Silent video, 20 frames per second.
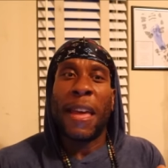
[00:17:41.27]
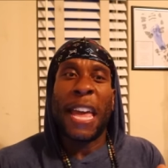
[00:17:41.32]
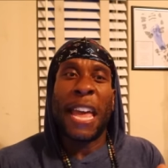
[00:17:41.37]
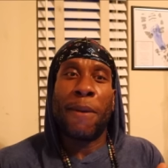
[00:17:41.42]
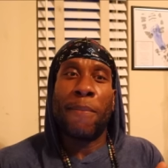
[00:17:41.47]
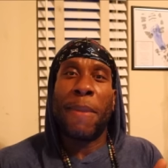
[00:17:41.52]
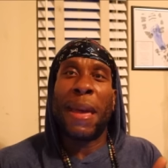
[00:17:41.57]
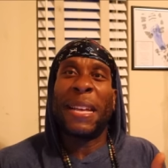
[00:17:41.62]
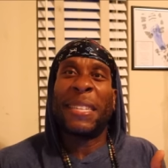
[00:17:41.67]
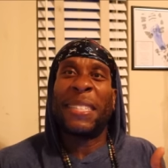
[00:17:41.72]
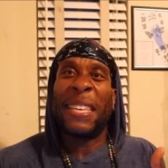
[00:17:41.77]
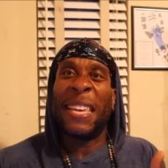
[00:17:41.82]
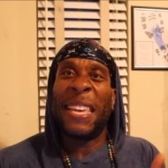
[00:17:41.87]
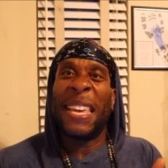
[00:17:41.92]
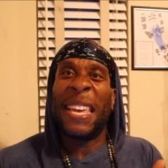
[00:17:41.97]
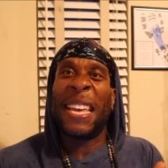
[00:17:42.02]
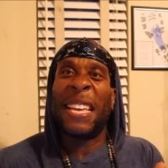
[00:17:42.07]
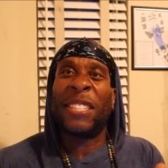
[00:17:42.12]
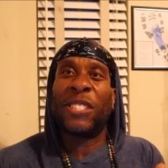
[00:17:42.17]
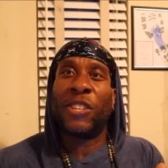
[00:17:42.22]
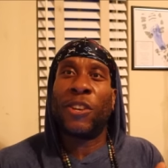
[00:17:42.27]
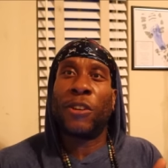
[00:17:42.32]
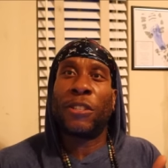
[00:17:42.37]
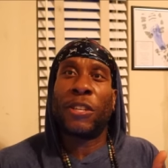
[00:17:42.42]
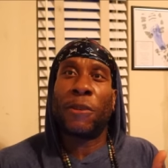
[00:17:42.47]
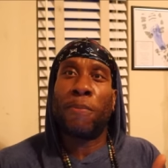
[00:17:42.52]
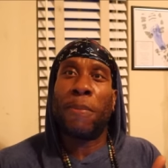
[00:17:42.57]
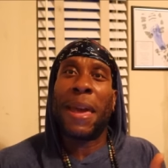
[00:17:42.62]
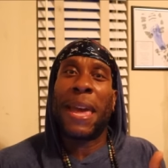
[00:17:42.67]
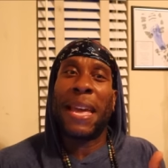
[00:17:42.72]
It makes it easier
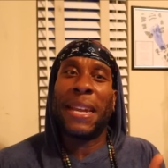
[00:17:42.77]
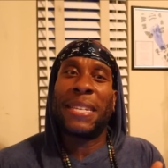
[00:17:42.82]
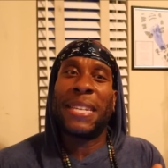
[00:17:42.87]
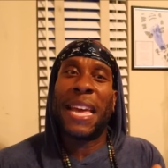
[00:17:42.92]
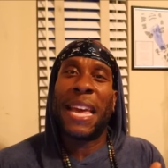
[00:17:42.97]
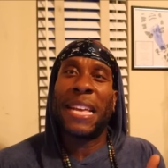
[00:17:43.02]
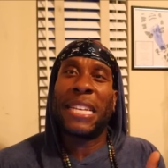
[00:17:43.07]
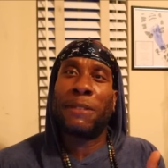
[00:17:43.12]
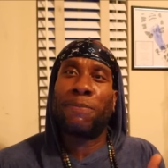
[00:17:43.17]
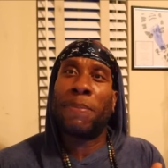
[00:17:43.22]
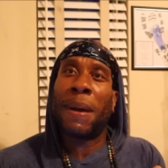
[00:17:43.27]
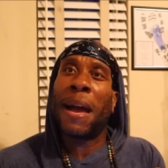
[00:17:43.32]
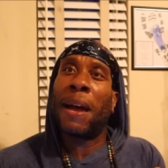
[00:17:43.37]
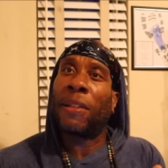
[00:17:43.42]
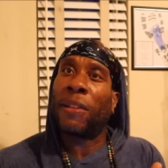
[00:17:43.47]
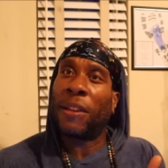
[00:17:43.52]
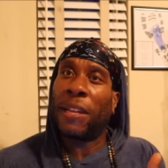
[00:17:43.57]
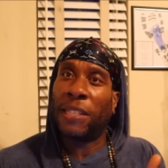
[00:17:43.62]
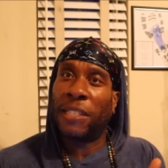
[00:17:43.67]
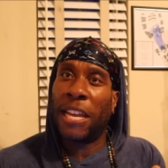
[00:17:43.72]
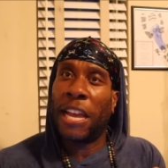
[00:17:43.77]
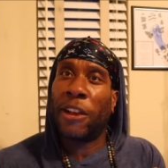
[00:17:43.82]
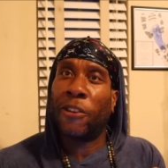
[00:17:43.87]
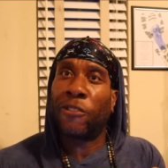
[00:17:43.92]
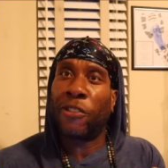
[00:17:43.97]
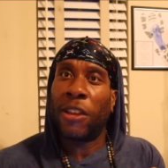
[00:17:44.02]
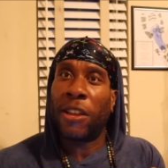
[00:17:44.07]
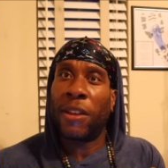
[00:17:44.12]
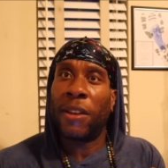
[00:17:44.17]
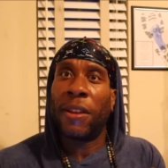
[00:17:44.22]
to maintain spinal
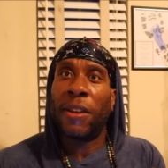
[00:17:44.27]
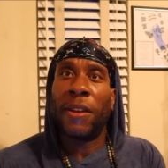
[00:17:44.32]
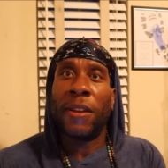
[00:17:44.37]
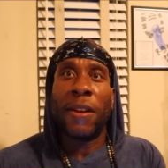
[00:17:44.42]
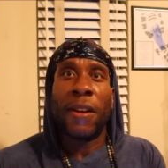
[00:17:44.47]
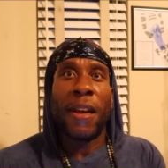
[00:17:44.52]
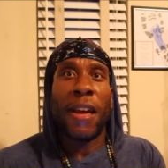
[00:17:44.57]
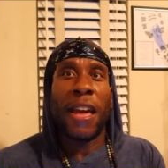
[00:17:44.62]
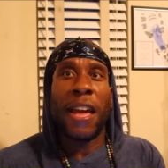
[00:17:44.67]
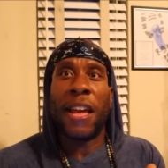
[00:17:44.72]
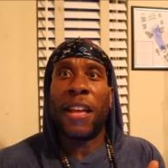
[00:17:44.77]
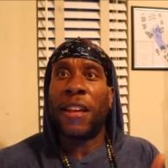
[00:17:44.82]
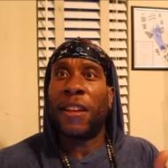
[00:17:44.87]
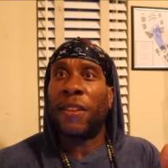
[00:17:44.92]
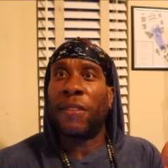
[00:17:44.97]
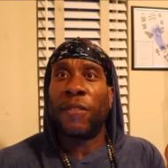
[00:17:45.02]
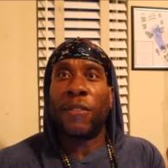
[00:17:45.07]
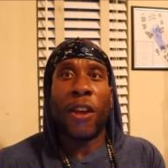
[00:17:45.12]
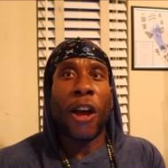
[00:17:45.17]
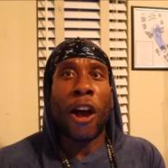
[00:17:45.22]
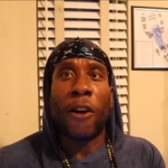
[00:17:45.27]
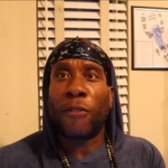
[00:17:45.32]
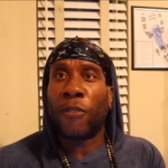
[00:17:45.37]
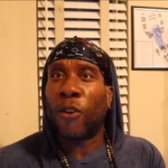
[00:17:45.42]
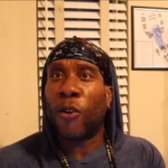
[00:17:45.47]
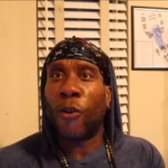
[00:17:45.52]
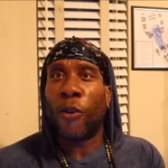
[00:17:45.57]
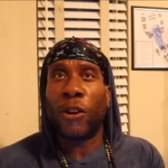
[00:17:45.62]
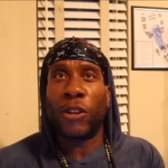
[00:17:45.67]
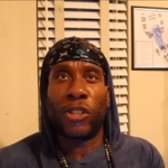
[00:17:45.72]
integrity. And of
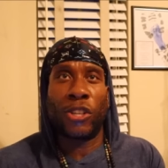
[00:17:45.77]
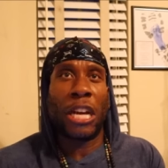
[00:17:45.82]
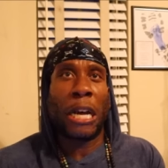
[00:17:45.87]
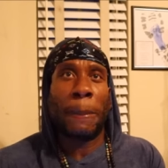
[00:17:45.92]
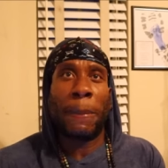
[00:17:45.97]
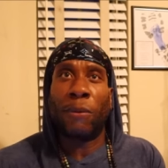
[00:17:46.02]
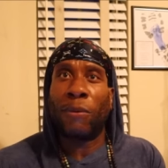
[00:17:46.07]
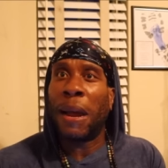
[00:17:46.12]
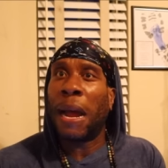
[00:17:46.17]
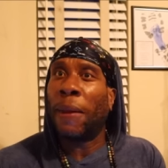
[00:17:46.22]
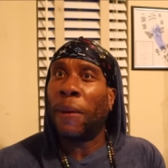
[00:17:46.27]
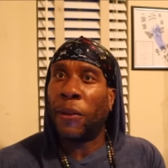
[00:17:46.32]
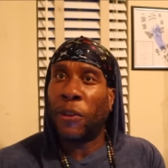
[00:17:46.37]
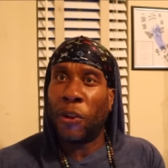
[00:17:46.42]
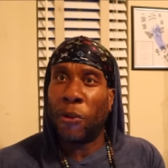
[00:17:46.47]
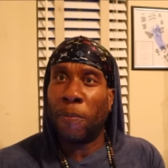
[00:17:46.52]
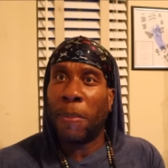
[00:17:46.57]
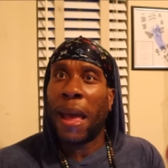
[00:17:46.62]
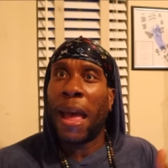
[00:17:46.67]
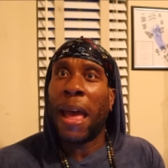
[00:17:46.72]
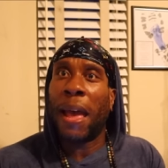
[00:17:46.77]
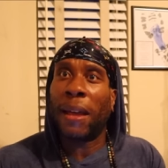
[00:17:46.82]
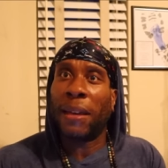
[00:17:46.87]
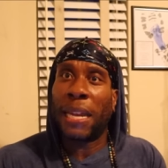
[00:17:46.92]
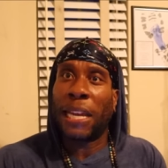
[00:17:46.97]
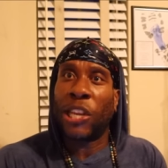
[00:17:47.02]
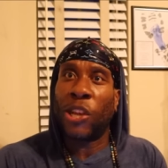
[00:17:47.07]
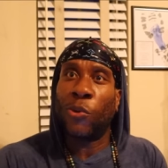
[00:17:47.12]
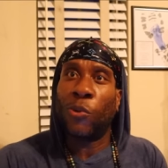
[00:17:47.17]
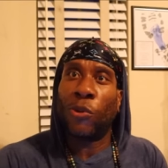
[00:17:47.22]
course, you're not gonna be rounding your back
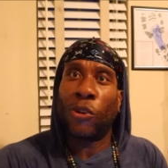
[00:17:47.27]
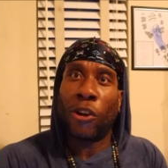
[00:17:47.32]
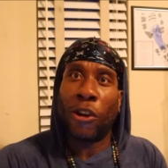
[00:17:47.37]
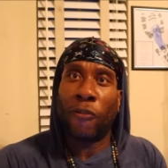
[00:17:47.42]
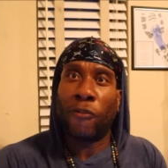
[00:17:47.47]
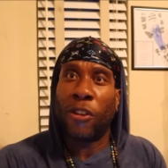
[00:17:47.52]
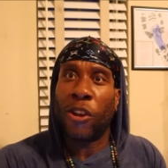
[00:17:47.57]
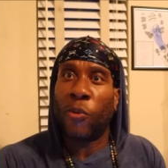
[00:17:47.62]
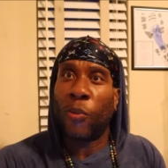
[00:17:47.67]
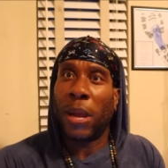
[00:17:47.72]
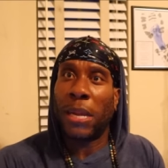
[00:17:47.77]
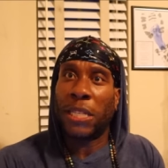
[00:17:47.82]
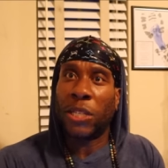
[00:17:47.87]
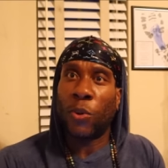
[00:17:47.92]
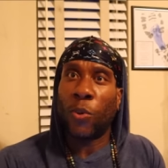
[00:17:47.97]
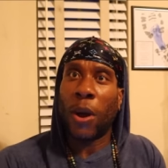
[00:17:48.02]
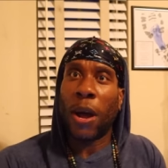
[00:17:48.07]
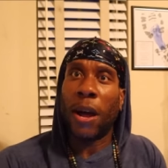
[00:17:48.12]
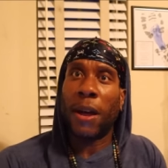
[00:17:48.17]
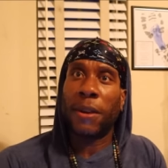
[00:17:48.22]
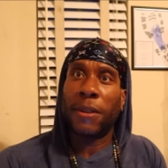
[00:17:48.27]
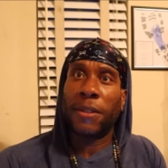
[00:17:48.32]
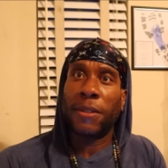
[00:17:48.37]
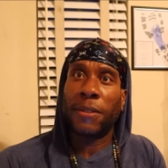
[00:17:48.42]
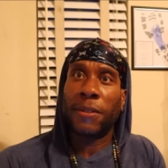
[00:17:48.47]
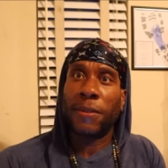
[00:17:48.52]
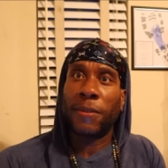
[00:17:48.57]
like you would on a free weight squat.